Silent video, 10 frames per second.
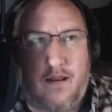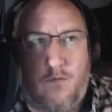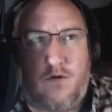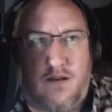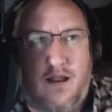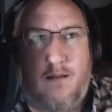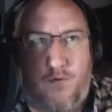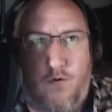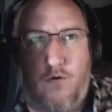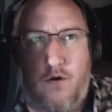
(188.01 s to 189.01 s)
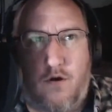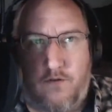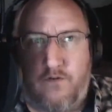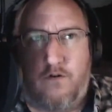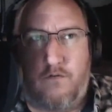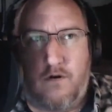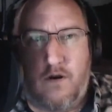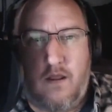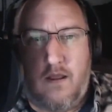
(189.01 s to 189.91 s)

Network Time Protocol server,